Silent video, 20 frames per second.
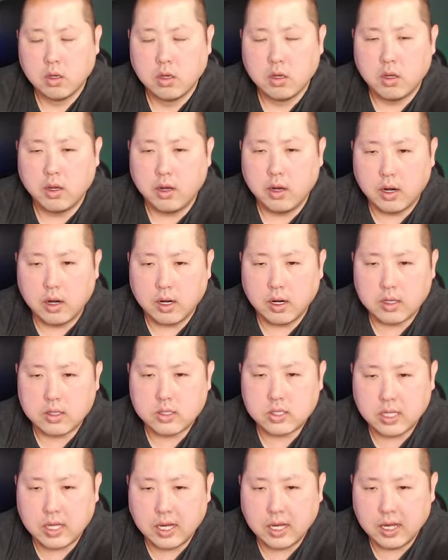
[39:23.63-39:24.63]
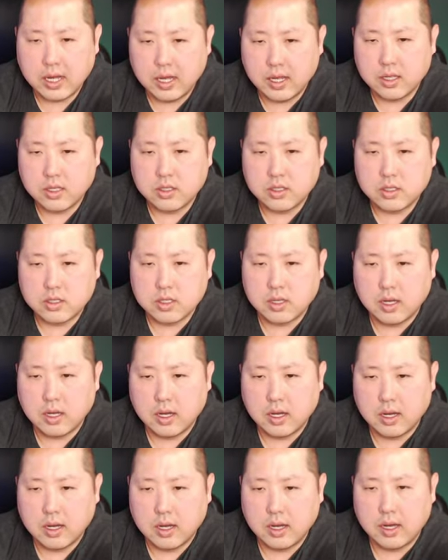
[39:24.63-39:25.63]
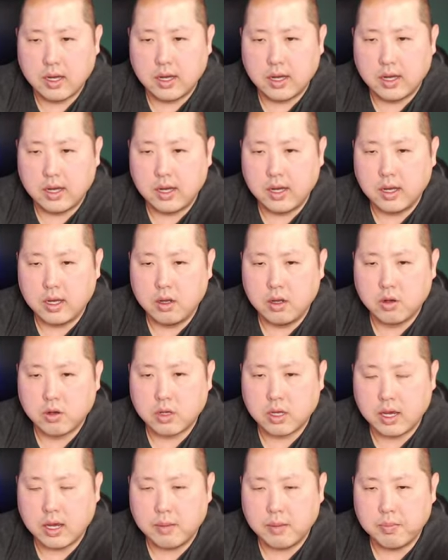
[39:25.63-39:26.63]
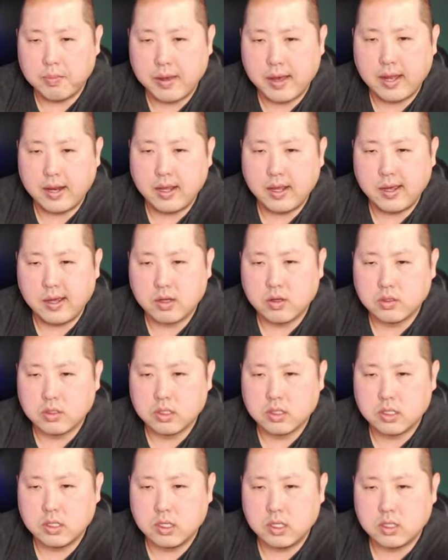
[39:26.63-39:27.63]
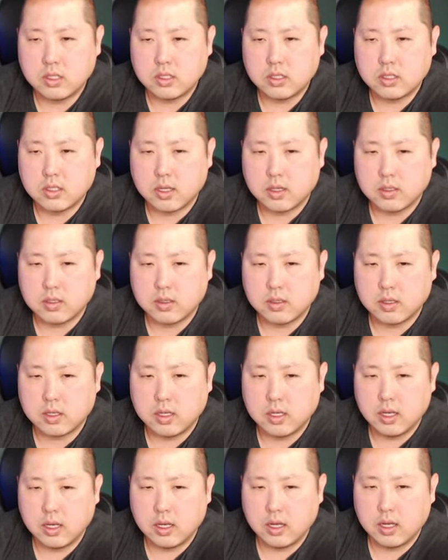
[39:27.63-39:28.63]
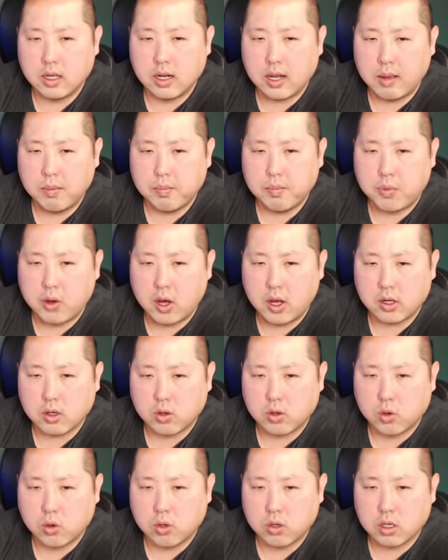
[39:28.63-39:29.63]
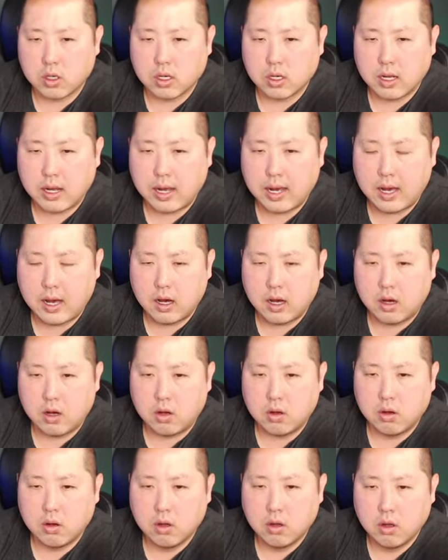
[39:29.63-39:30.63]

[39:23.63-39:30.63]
Eric says, okay, I have bad ankles and knees as a kid. I bought a quarter cow